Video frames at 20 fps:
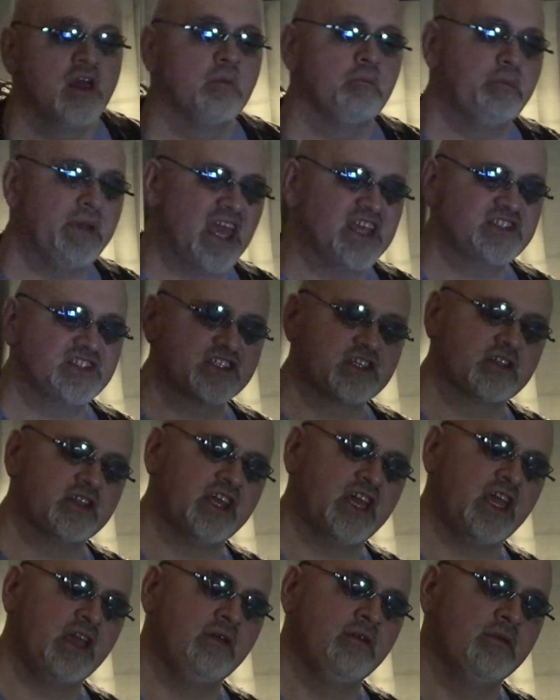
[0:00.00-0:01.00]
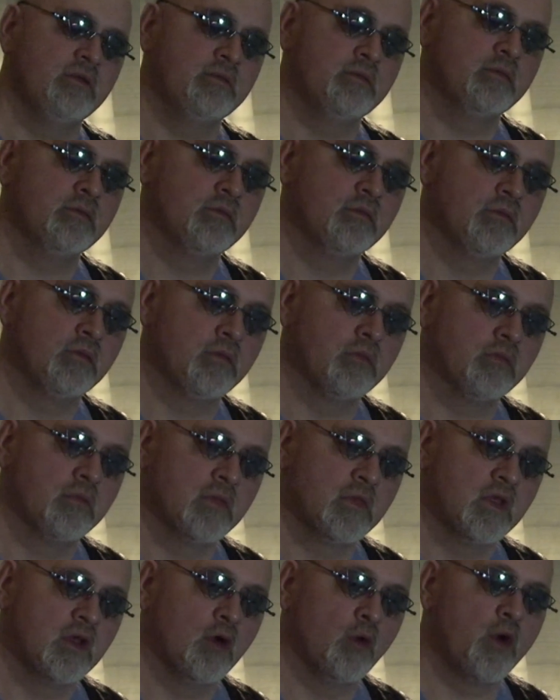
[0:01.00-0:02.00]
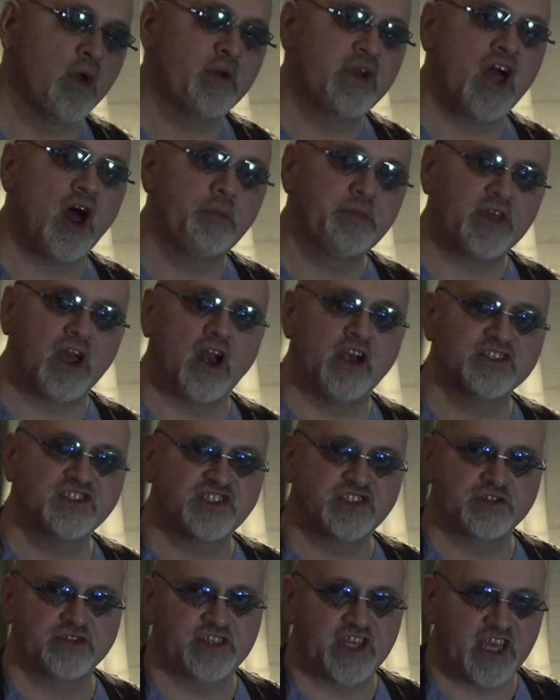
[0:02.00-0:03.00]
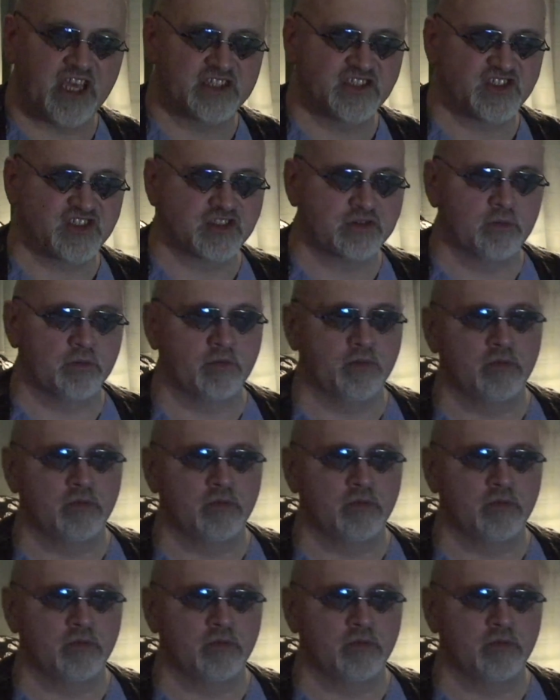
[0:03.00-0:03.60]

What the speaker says: Basically, we would help the artist do things.